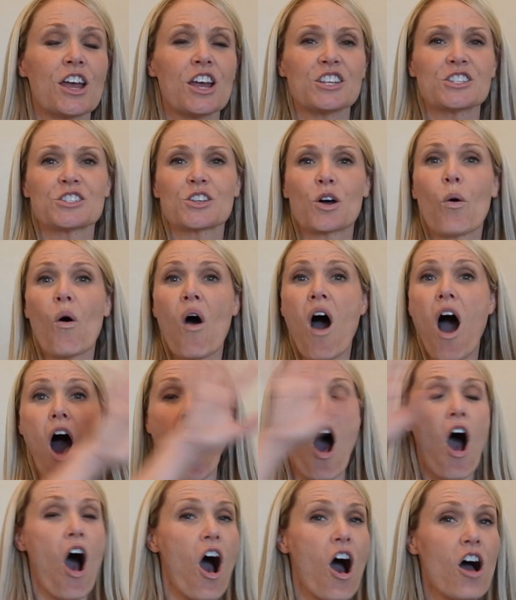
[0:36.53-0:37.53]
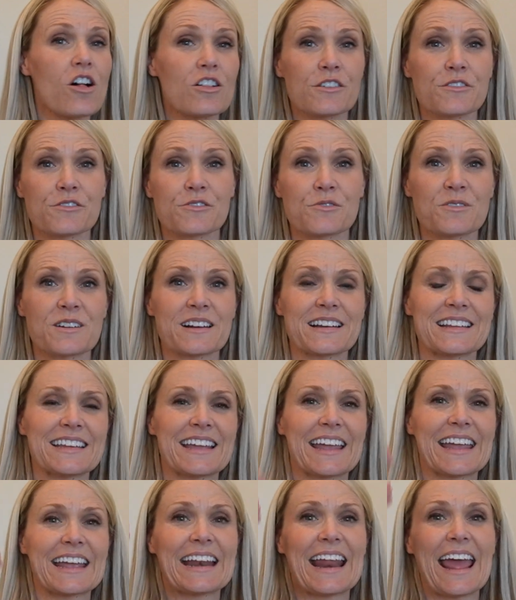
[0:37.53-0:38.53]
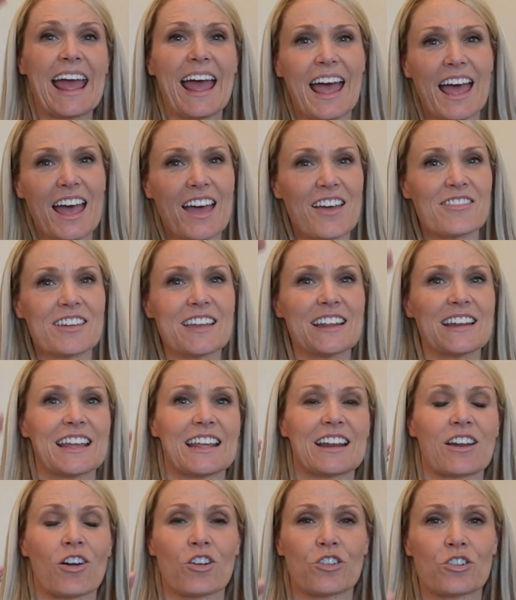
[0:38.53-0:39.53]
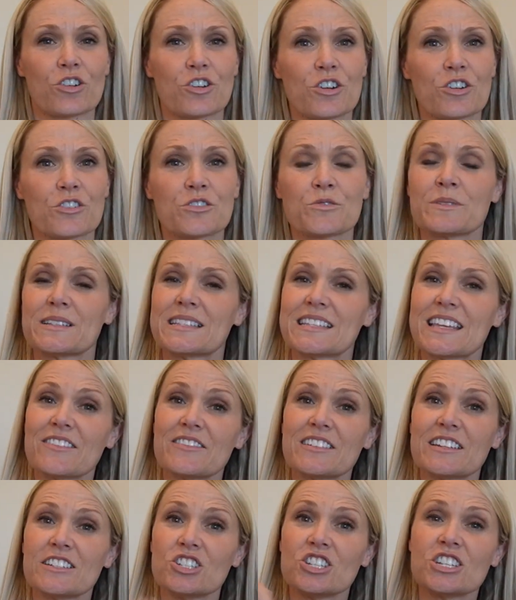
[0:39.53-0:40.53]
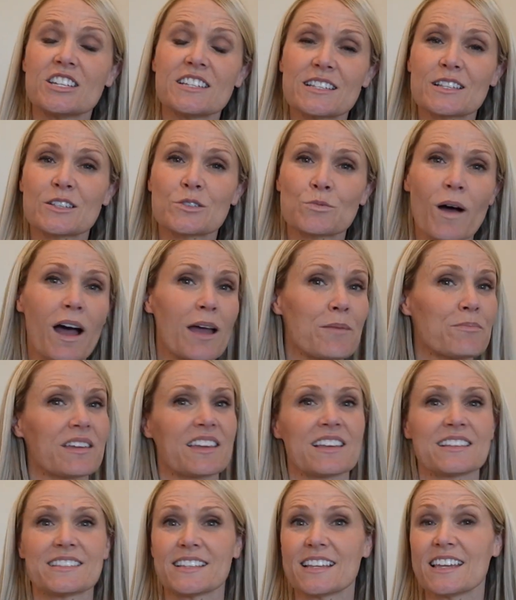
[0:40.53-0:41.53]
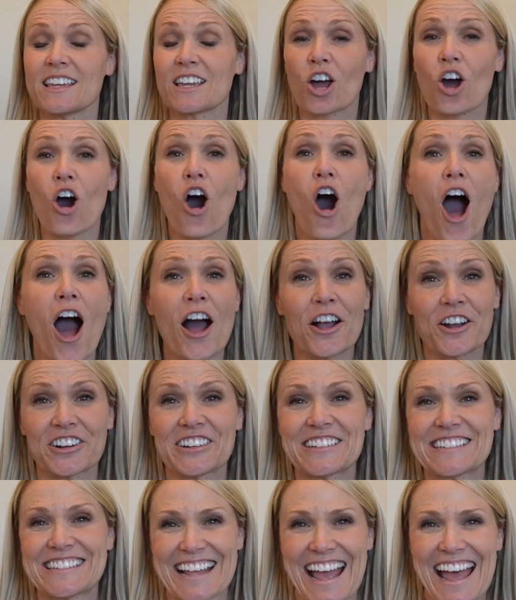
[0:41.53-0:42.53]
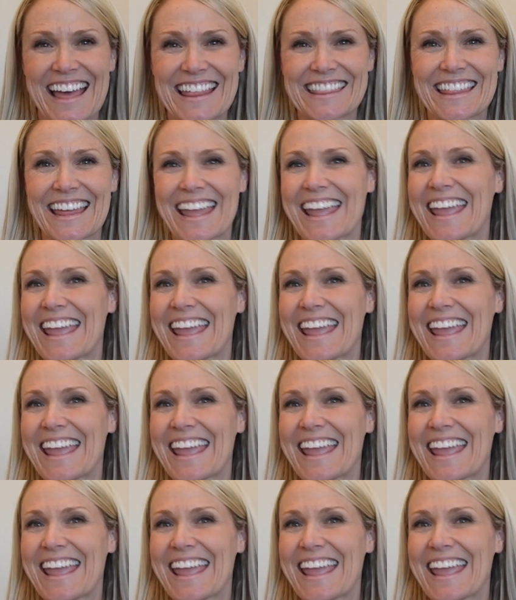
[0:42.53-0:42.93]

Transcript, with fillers: So all authority in heaven and on earth was given to Jesus. Why? Because he conquered death.